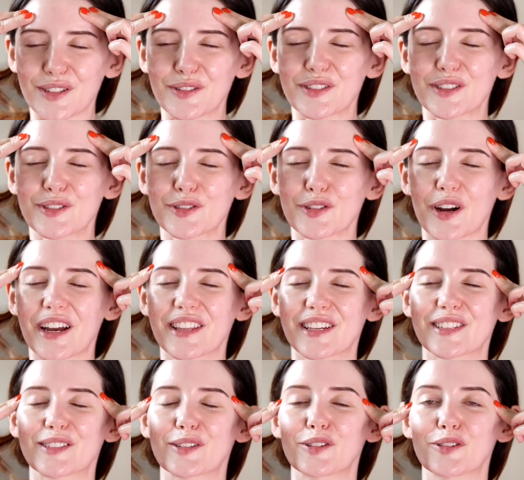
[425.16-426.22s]
soon as you try
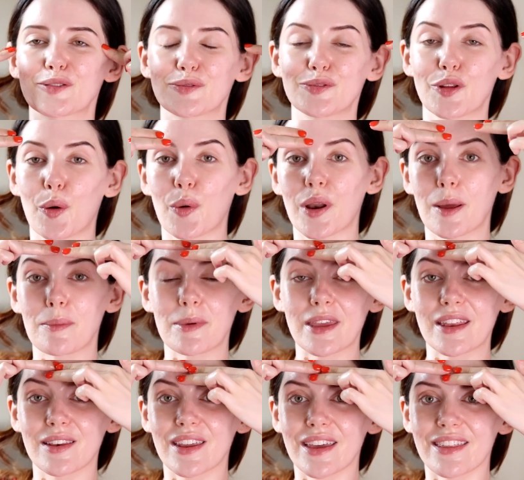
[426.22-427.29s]
this, you'll know what I
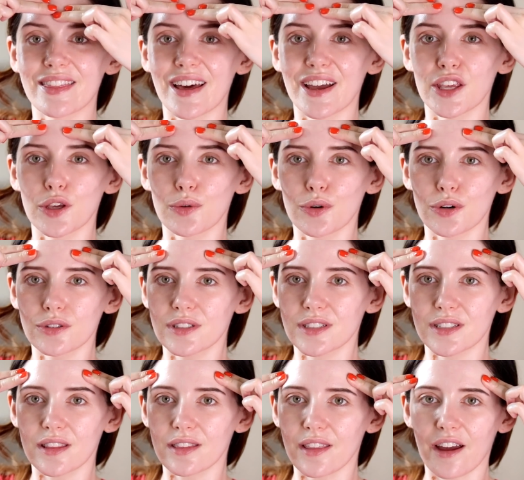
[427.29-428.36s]
mean, in that you could
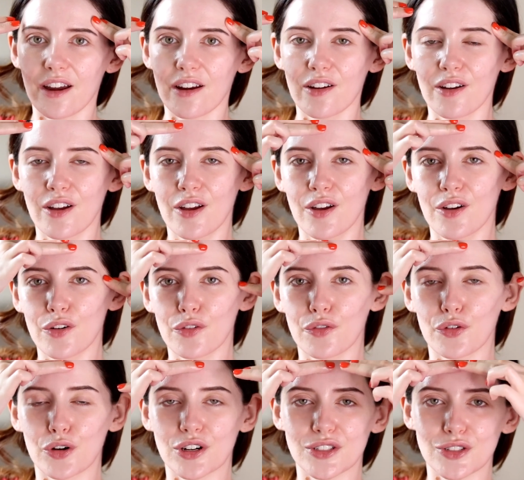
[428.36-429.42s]
sit there
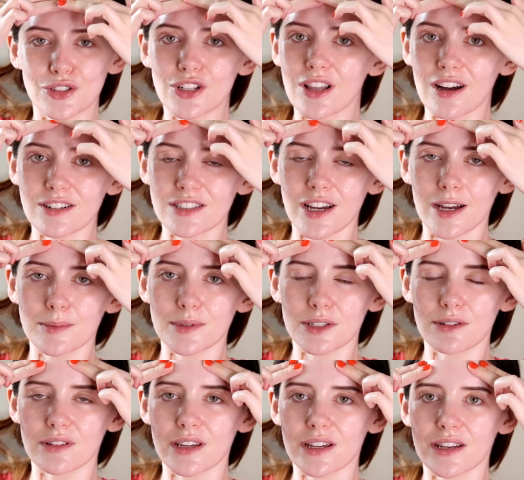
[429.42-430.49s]
for such a long time
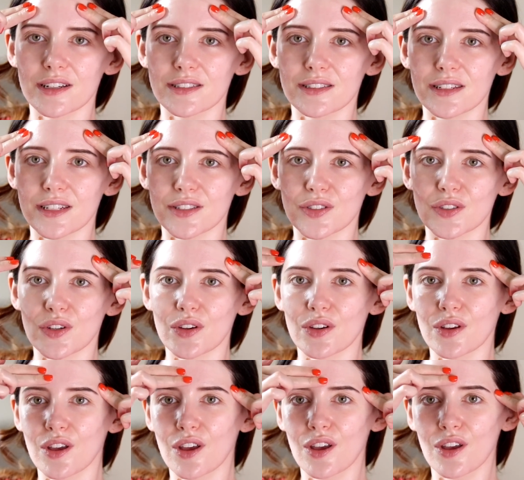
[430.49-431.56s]
doing it, because it's
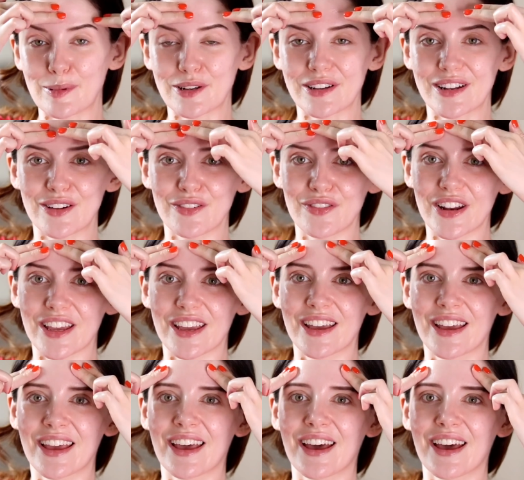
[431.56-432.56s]
just really bloody lovely.